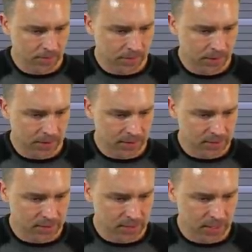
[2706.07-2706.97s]
and let's
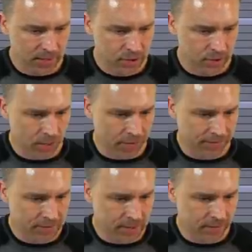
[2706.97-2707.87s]
just kind of turn off
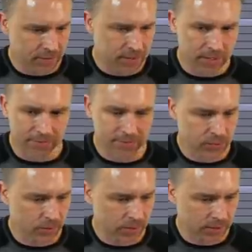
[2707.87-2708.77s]
this other stuff so
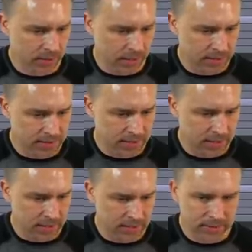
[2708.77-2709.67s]
we can kind of see it.